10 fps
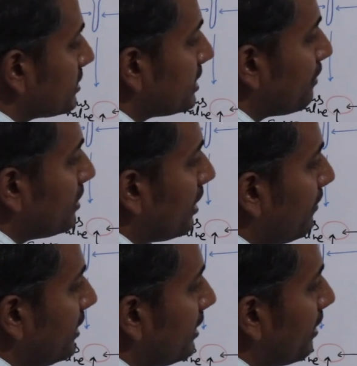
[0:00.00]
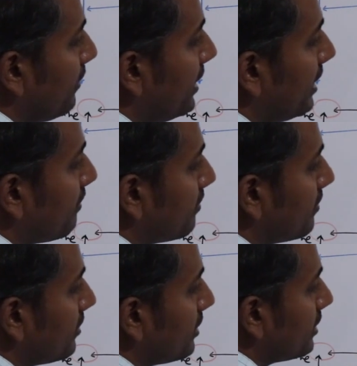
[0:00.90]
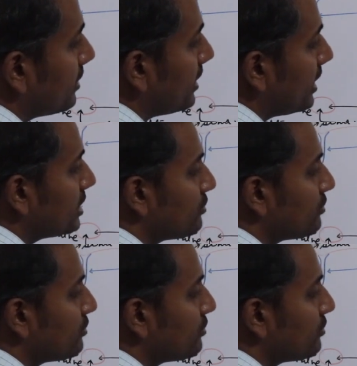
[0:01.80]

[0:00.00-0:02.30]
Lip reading: septum intermedium, that